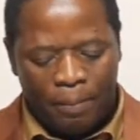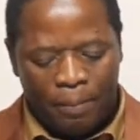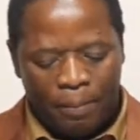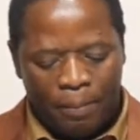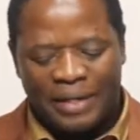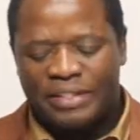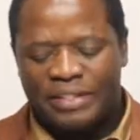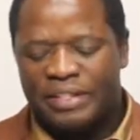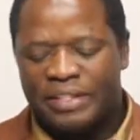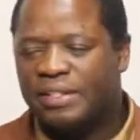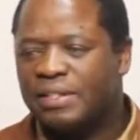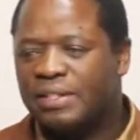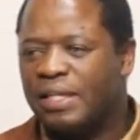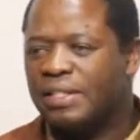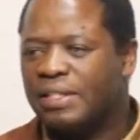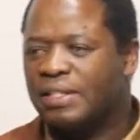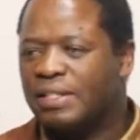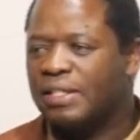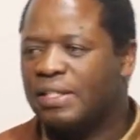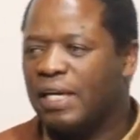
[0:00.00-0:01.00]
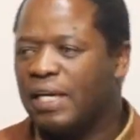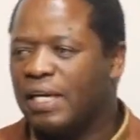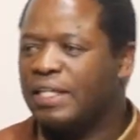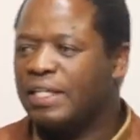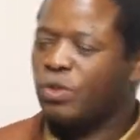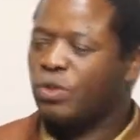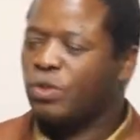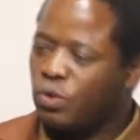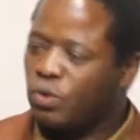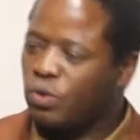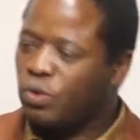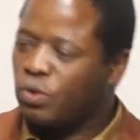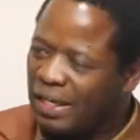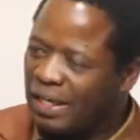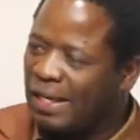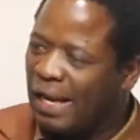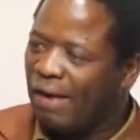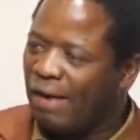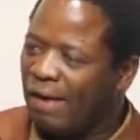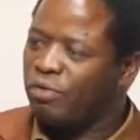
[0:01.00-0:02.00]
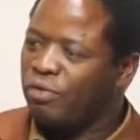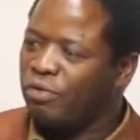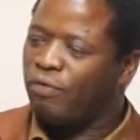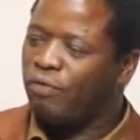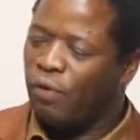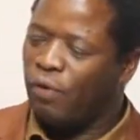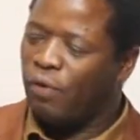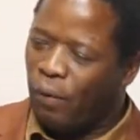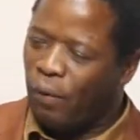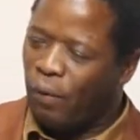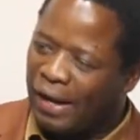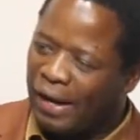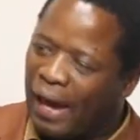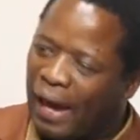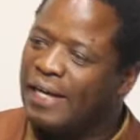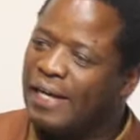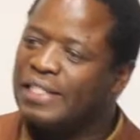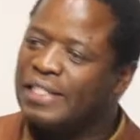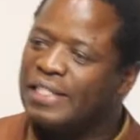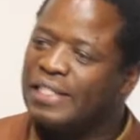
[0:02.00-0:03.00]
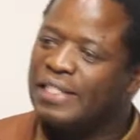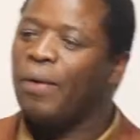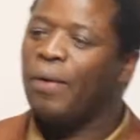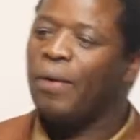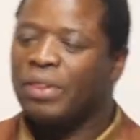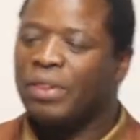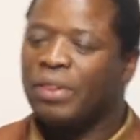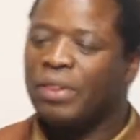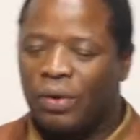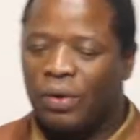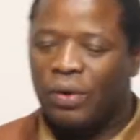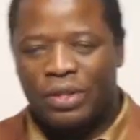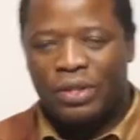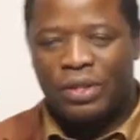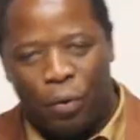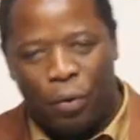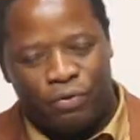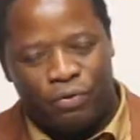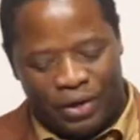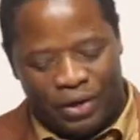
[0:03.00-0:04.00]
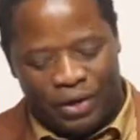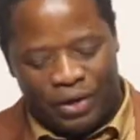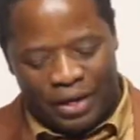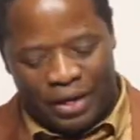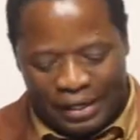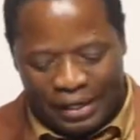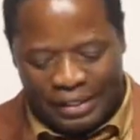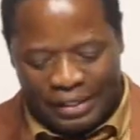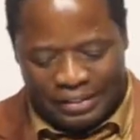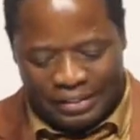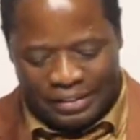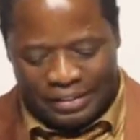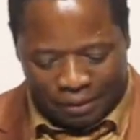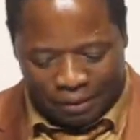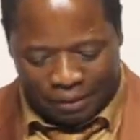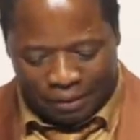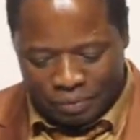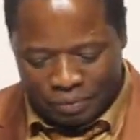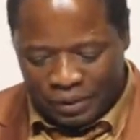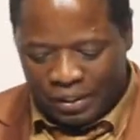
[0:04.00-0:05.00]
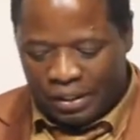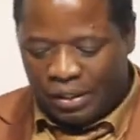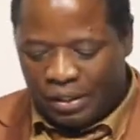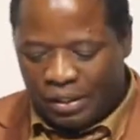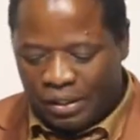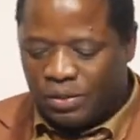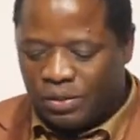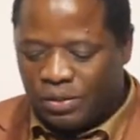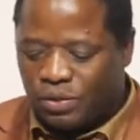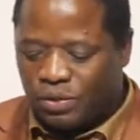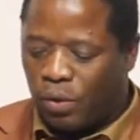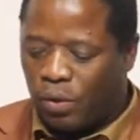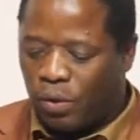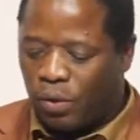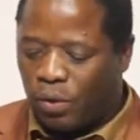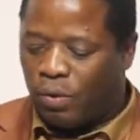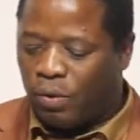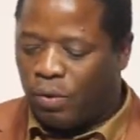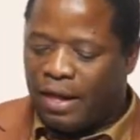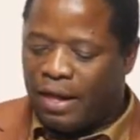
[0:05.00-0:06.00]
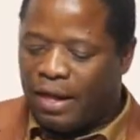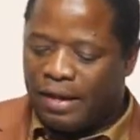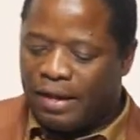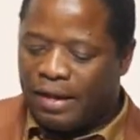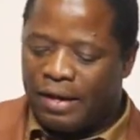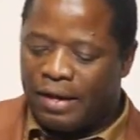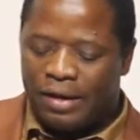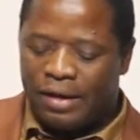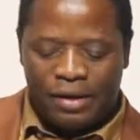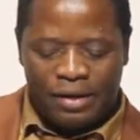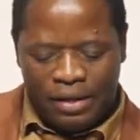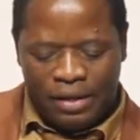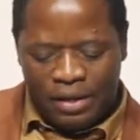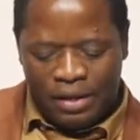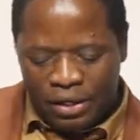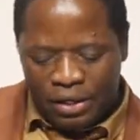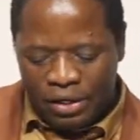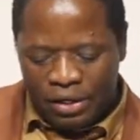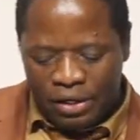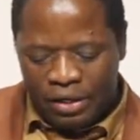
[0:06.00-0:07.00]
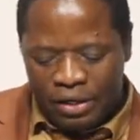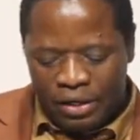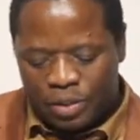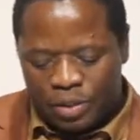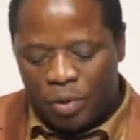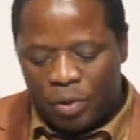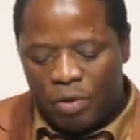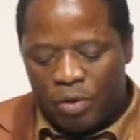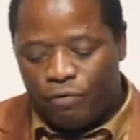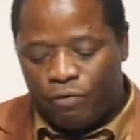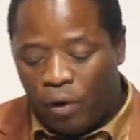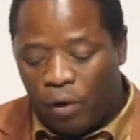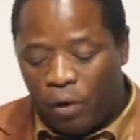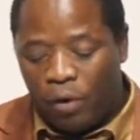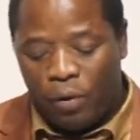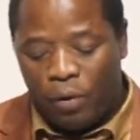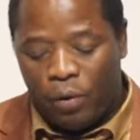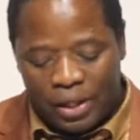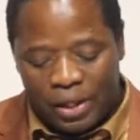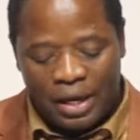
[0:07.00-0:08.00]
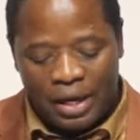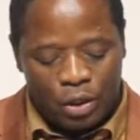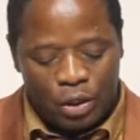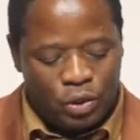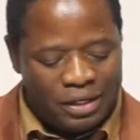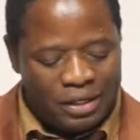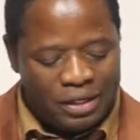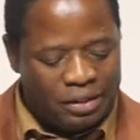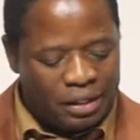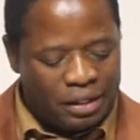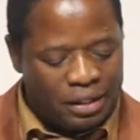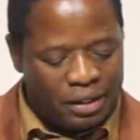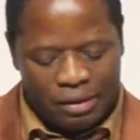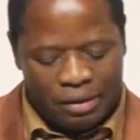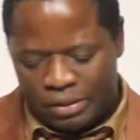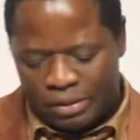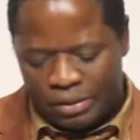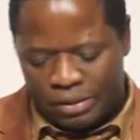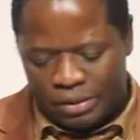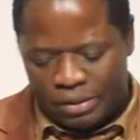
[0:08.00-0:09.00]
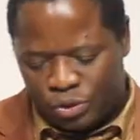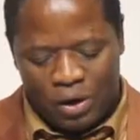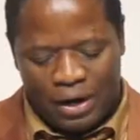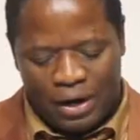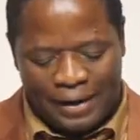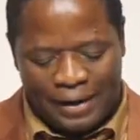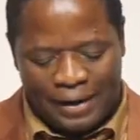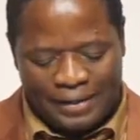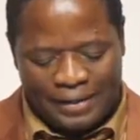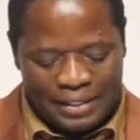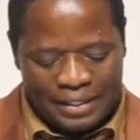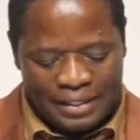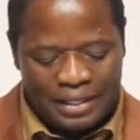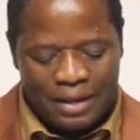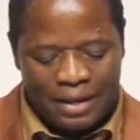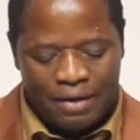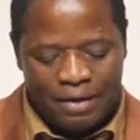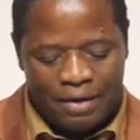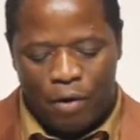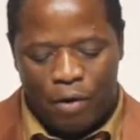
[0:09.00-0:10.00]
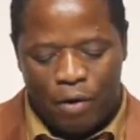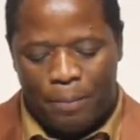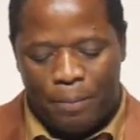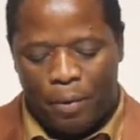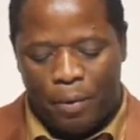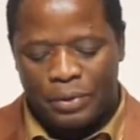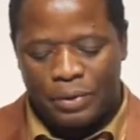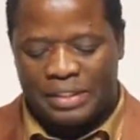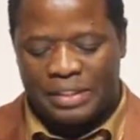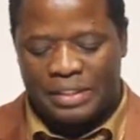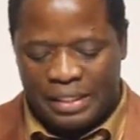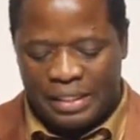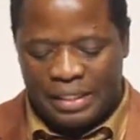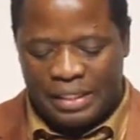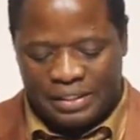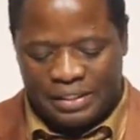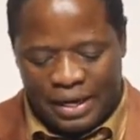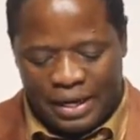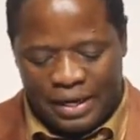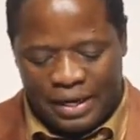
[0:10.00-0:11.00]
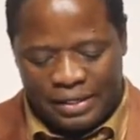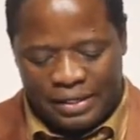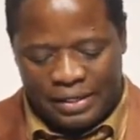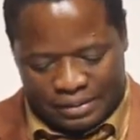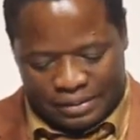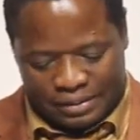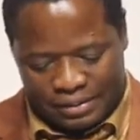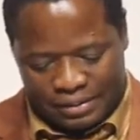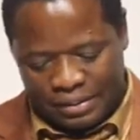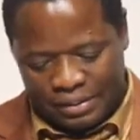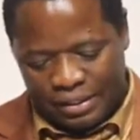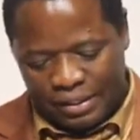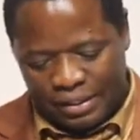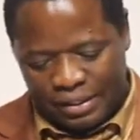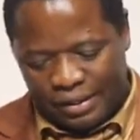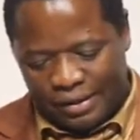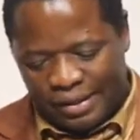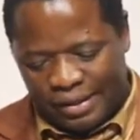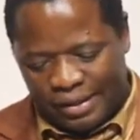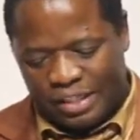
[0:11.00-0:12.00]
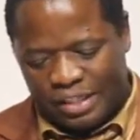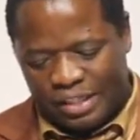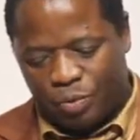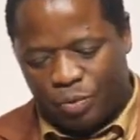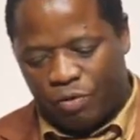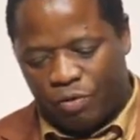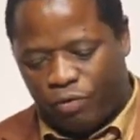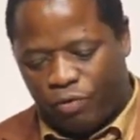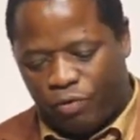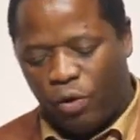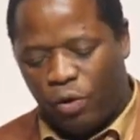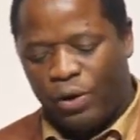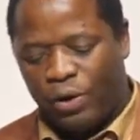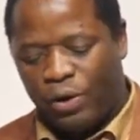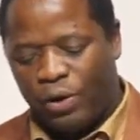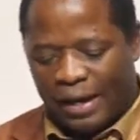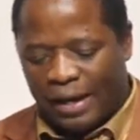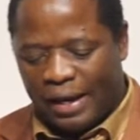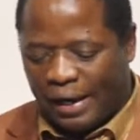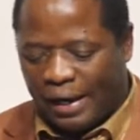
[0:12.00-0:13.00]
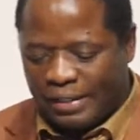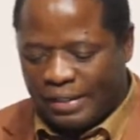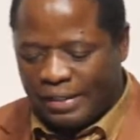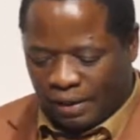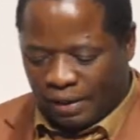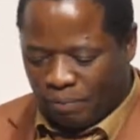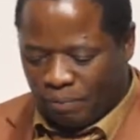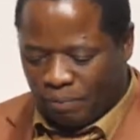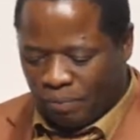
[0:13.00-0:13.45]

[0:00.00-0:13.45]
But he sees that it's not enough to follow Elijah without the God of Elijah. So he's been following, actually the scholars are saying, for about 6 years he has been following Elijah.